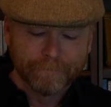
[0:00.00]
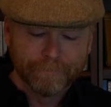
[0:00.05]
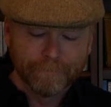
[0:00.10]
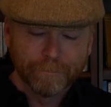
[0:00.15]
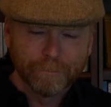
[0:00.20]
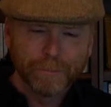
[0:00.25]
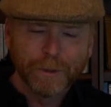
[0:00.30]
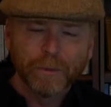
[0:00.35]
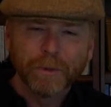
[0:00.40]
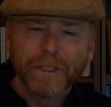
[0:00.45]

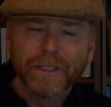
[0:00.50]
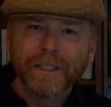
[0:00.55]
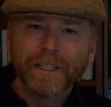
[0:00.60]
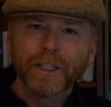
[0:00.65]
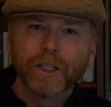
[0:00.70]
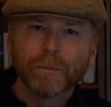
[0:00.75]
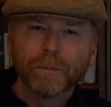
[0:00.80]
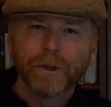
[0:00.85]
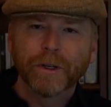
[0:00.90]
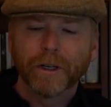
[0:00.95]
But we need to
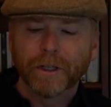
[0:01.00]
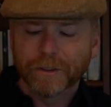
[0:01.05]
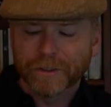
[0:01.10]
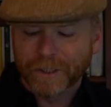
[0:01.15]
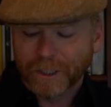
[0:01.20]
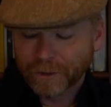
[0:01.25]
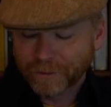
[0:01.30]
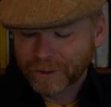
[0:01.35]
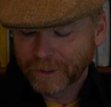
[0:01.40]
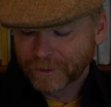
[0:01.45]
put
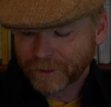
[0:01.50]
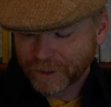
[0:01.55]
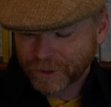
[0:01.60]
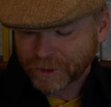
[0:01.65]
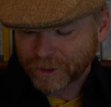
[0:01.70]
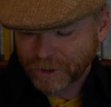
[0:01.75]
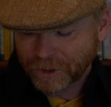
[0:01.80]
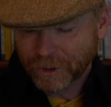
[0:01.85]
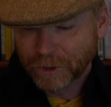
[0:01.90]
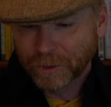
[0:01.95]
ourselves in their
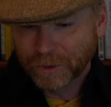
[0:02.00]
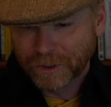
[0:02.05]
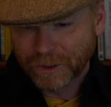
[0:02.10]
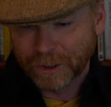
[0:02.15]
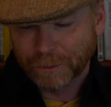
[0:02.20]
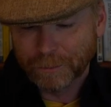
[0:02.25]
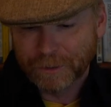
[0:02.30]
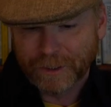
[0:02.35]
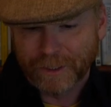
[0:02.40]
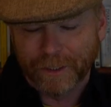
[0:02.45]
shoes
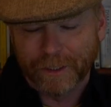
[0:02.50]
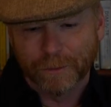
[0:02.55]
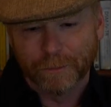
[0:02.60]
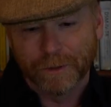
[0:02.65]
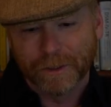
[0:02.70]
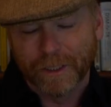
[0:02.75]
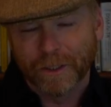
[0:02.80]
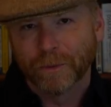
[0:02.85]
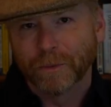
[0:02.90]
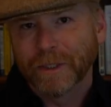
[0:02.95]
sometimes
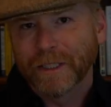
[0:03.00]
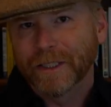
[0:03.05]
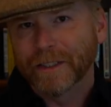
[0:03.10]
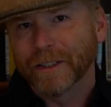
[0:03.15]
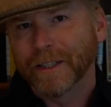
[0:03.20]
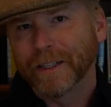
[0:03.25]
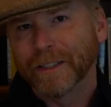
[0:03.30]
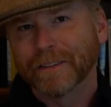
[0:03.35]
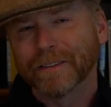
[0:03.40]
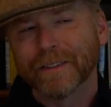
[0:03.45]
and
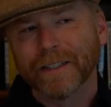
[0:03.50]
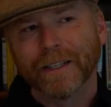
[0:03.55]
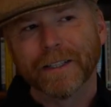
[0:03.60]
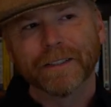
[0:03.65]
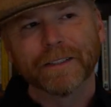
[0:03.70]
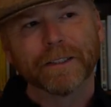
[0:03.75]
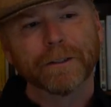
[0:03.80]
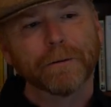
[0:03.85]
realize that